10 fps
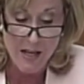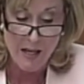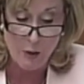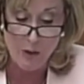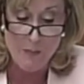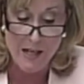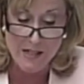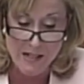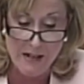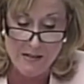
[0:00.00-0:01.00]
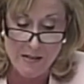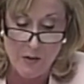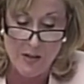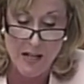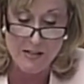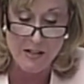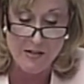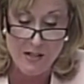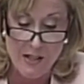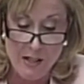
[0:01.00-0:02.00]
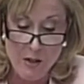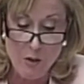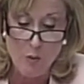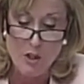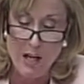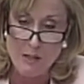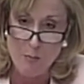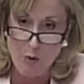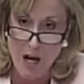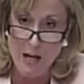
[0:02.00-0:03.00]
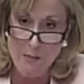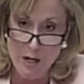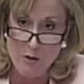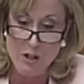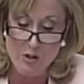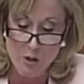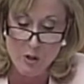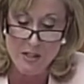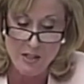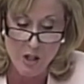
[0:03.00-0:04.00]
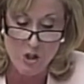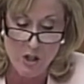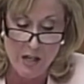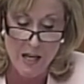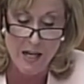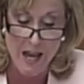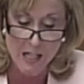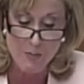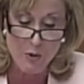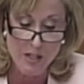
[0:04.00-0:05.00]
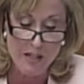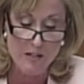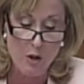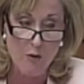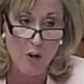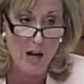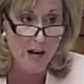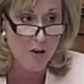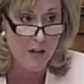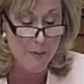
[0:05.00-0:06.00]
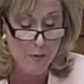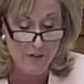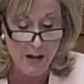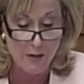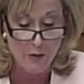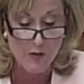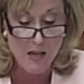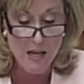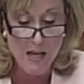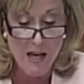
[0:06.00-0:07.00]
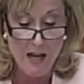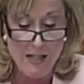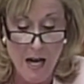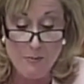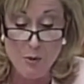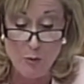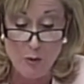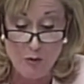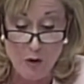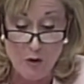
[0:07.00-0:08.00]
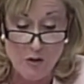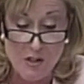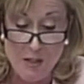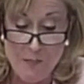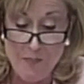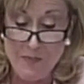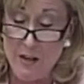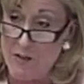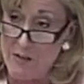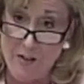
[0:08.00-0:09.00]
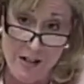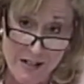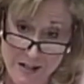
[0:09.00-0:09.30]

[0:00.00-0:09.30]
it only makes sense that the SEC, which has primary jurisdiction and expertise over IRA providers, adopt a rule first if they find it